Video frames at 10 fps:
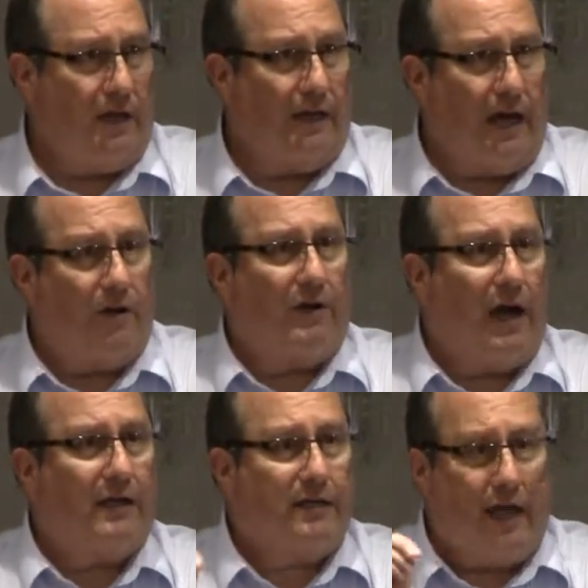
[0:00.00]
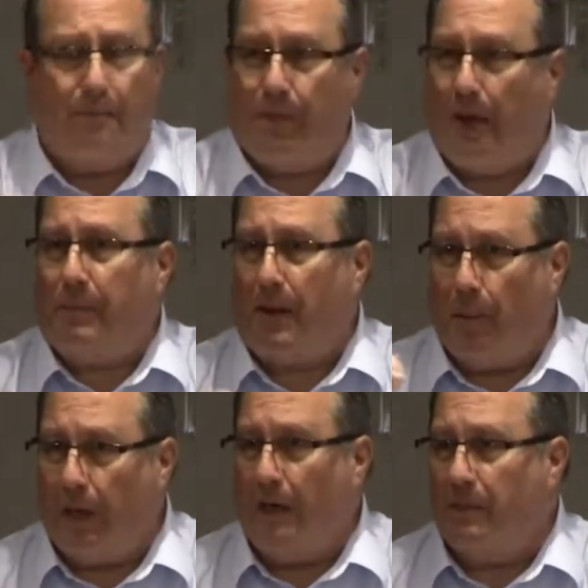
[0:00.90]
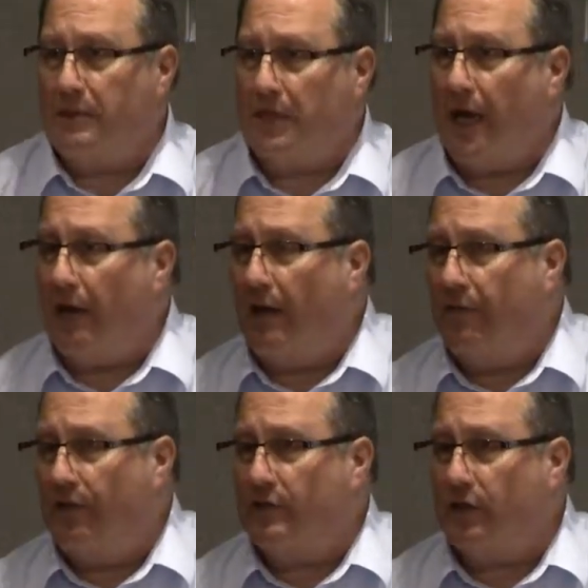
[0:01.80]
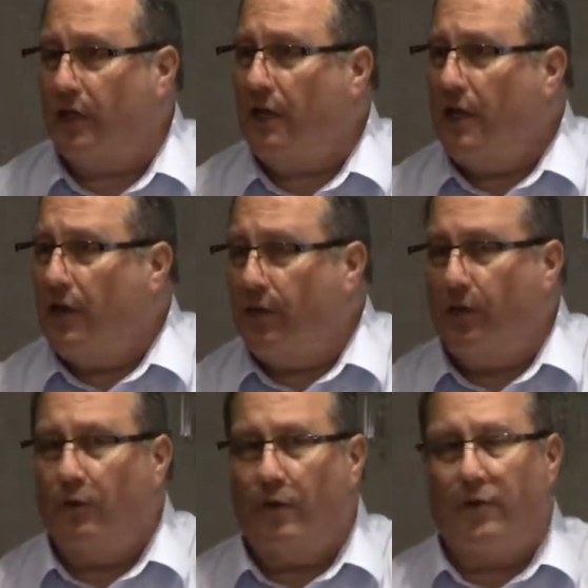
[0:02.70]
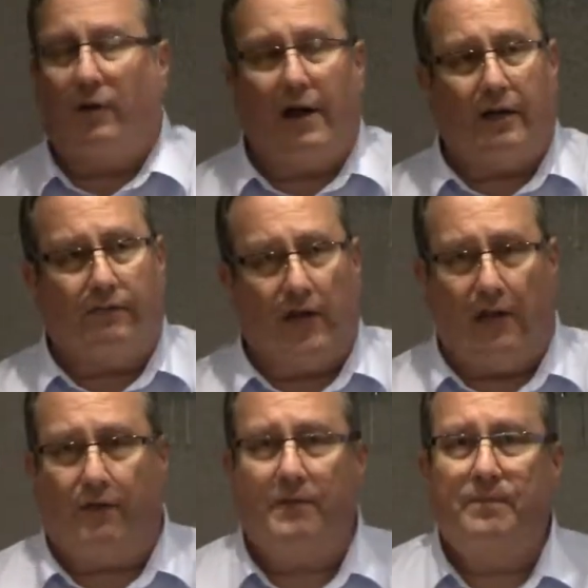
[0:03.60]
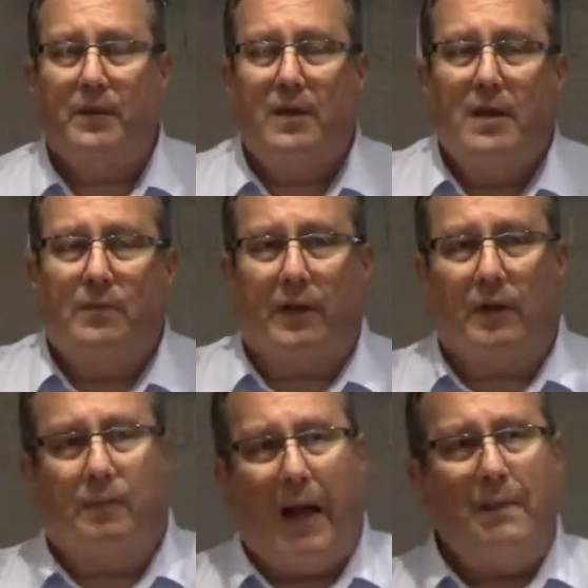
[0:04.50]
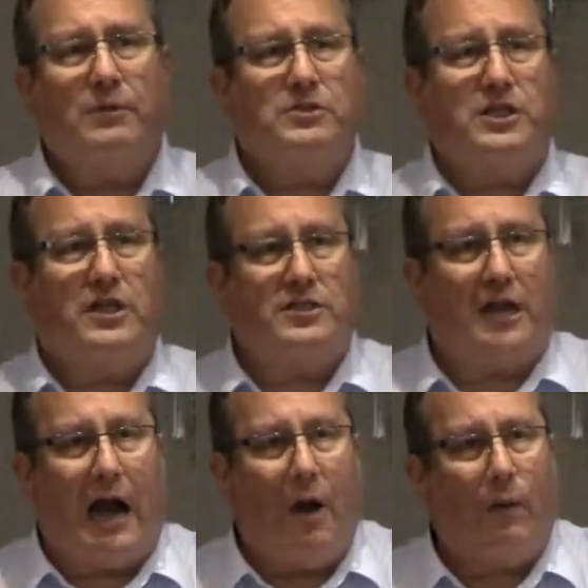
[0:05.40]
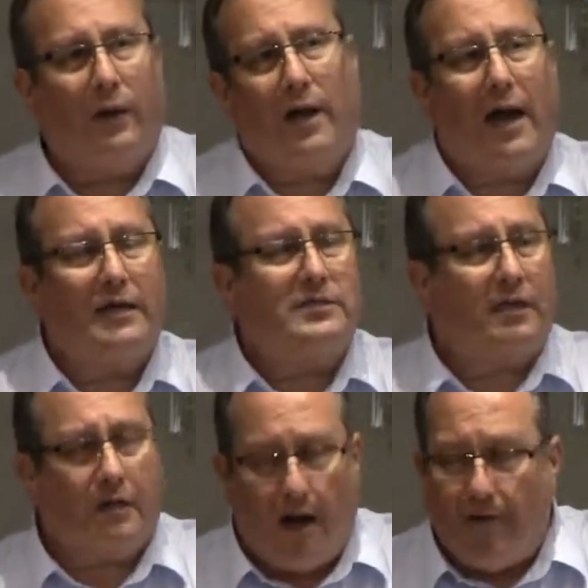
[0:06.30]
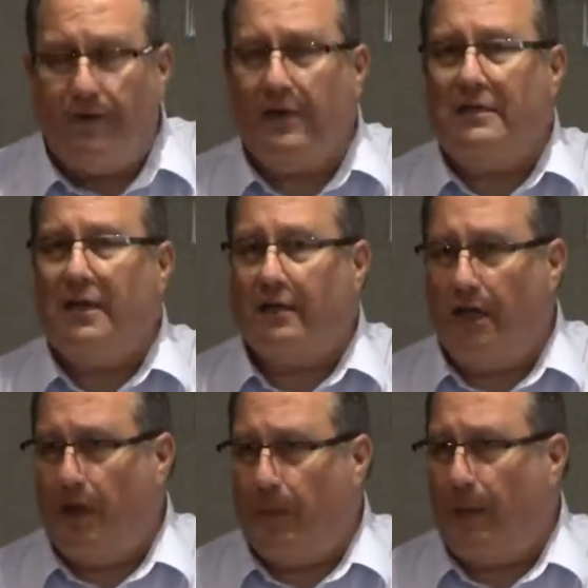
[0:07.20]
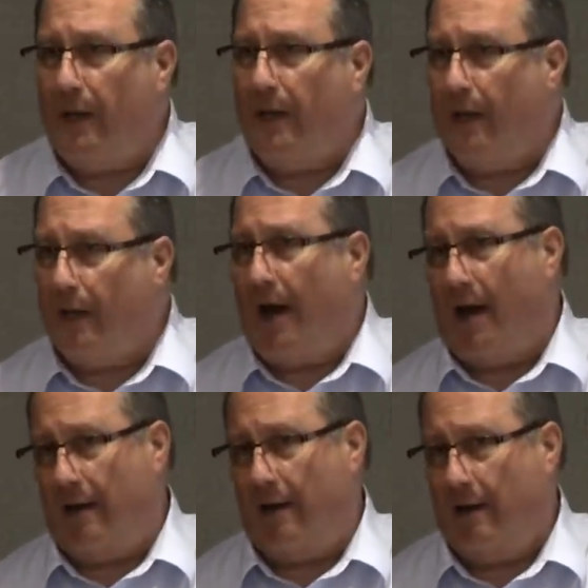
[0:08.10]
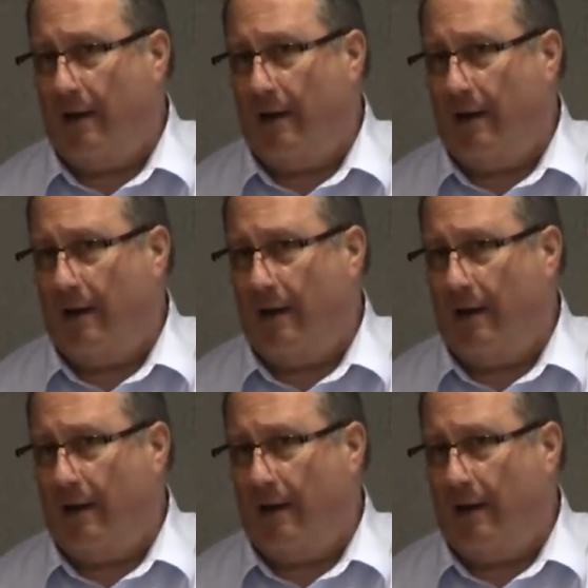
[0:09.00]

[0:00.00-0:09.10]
and how God kept that by bringing Messiah eventually through uh, the line of David. But the Bible says that our God is a covenant keeping God.